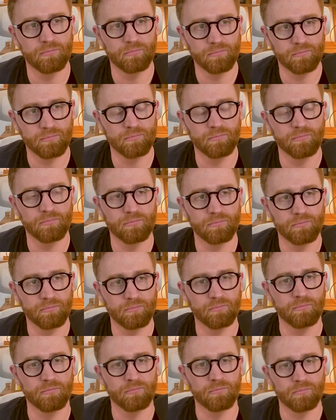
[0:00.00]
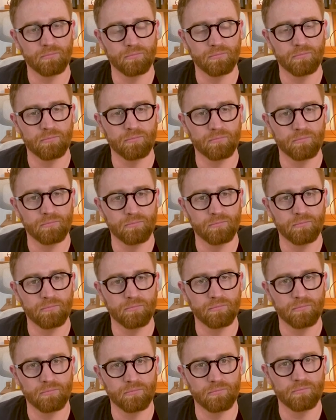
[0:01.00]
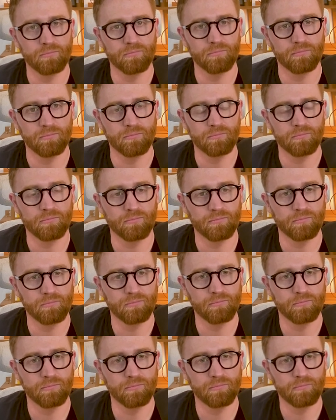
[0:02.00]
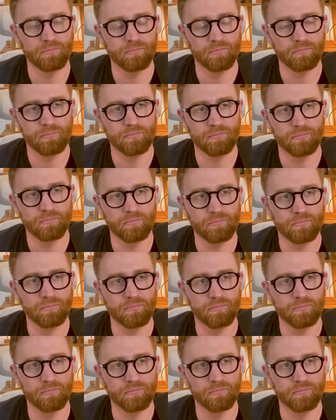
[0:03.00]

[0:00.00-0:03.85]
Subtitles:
(silent)